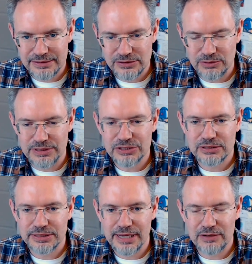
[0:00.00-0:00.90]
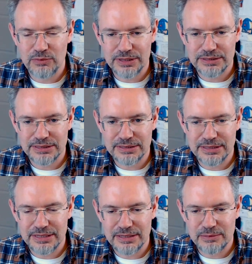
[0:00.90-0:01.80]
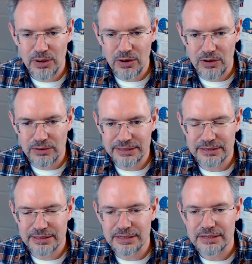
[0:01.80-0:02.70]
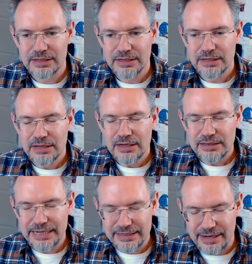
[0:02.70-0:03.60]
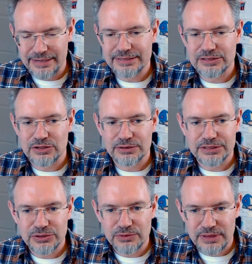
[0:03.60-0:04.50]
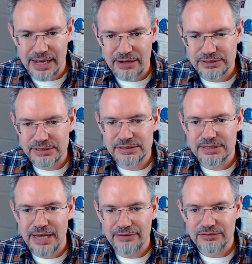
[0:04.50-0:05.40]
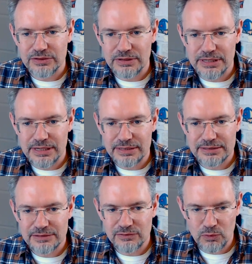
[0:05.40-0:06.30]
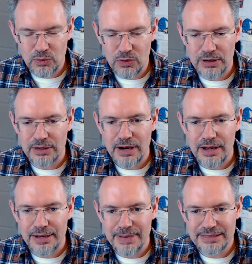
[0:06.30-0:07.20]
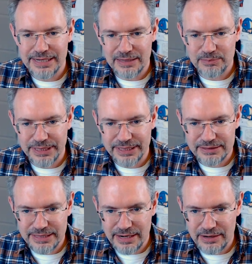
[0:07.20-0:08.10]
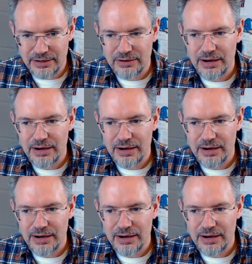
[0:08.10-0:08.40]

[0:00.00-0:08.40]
So initially had worked in Nepal in the late 90s and early 2000s after a civil war had taken place there.